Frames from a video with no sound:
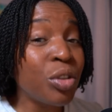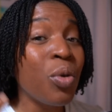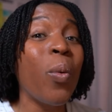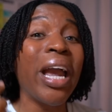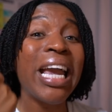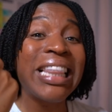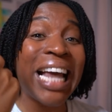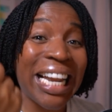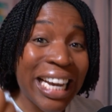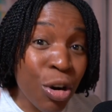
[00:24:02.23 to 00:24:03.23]
the way
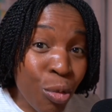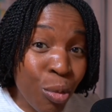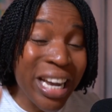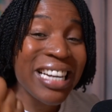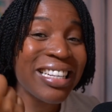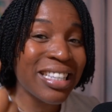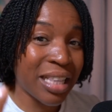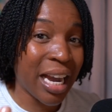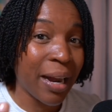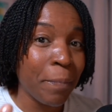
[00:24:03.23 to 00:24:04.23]
that Koreans
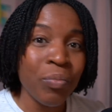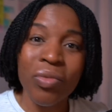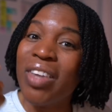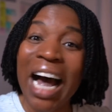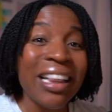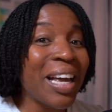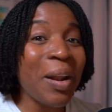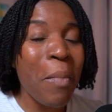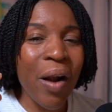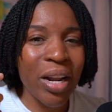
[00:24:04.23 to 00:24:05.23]
think, not that
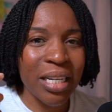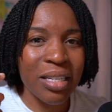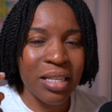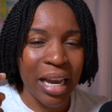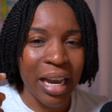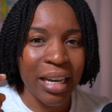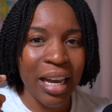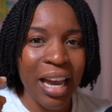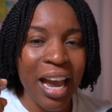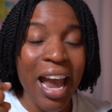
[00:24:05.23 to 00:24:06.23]
Americans think.
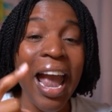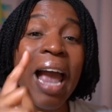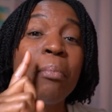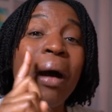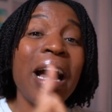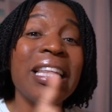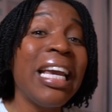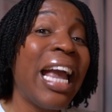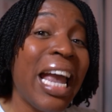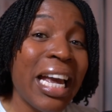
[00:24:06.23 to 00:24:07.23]
And by the
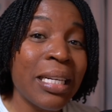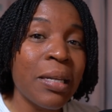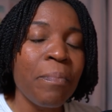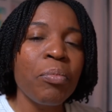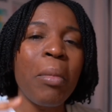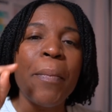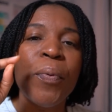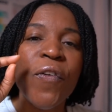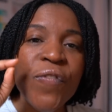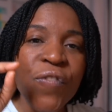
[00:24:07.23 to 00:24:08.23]
end, my
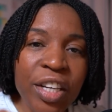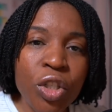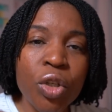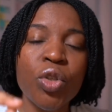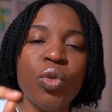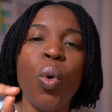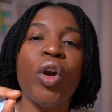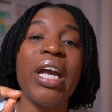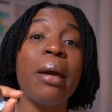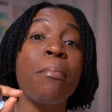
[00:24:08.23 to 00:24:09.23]
professors
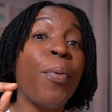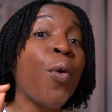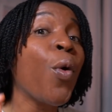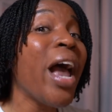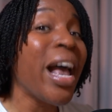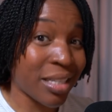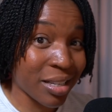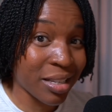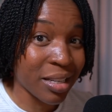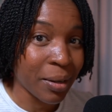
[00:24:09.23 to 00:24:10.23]
were
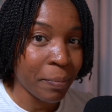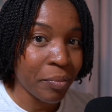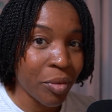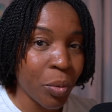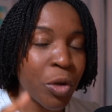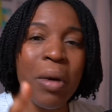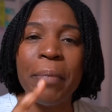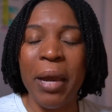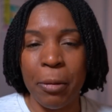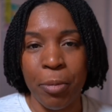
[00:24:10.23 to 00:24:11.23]
impressed with my
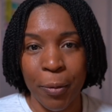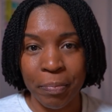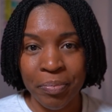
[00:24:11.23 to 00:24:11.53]
paper.